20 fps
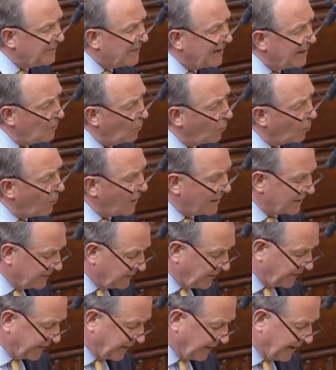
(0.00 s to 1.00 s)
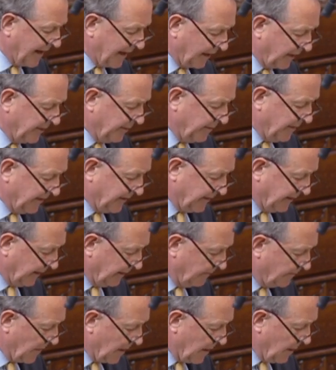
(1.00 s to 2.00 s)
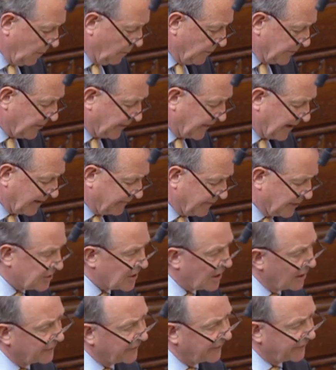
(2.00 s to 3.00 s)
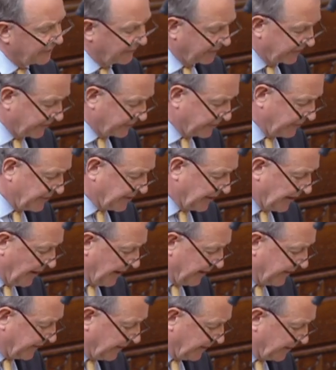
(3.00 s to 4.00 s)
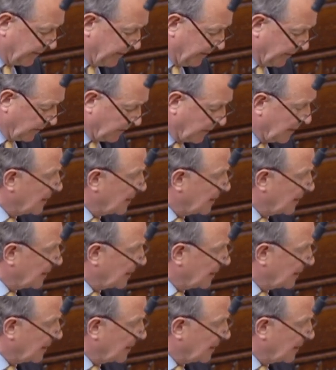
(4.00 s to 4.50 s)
been one select committee which has had the chance to scrutinise this bill,